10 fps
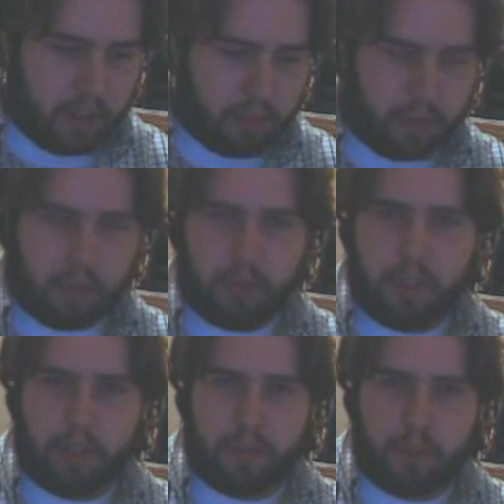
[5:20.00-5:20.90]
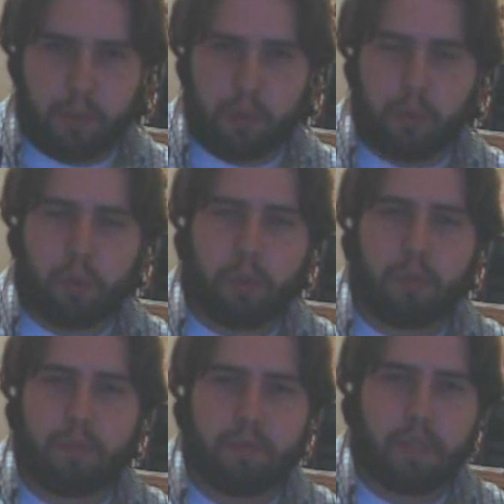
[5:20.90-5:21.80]
The reunion of Too
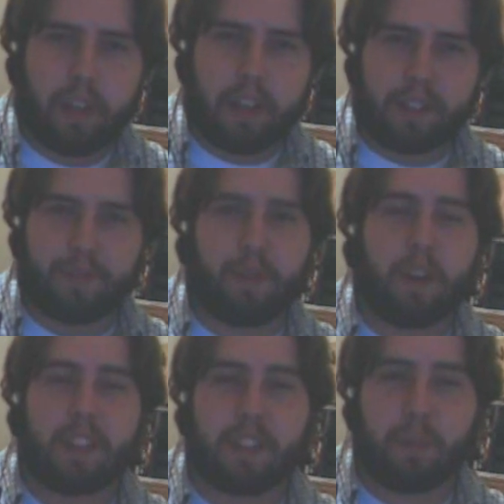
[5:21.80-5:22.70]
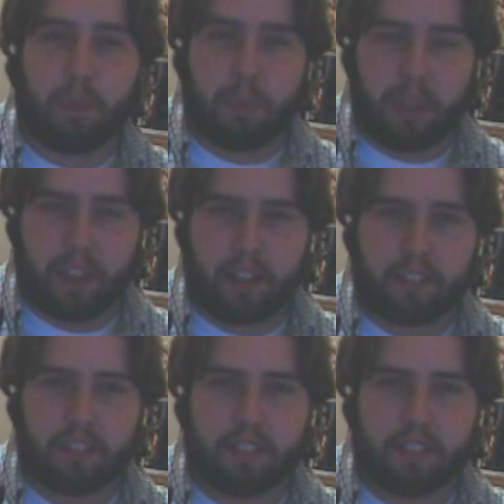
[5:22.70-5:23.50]
Cool, as fun as it would be,